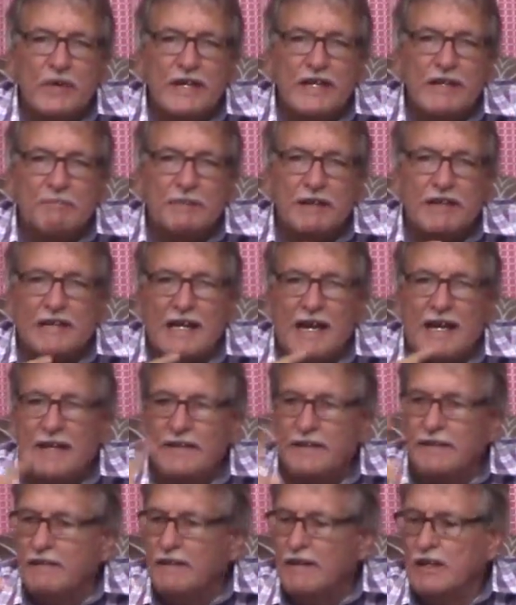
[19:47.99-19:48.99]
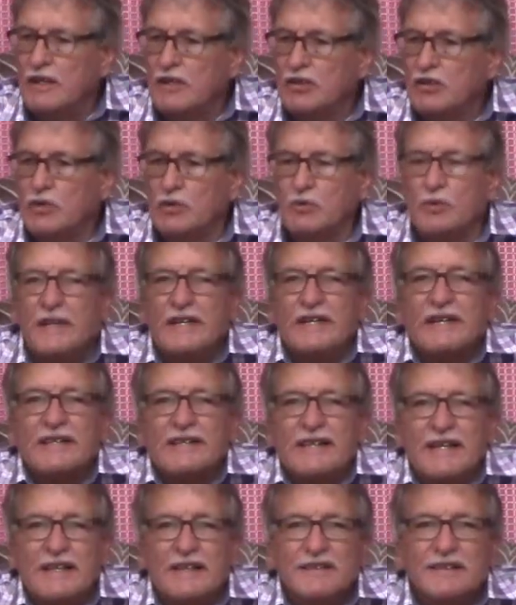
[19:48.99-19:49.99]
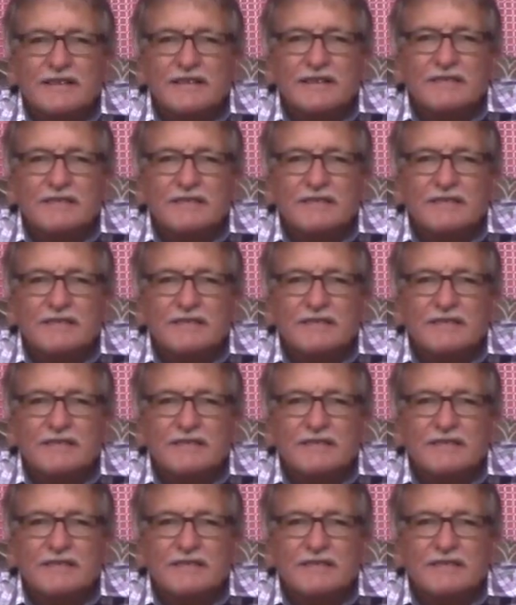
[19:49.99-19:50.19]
where it began to where it ended.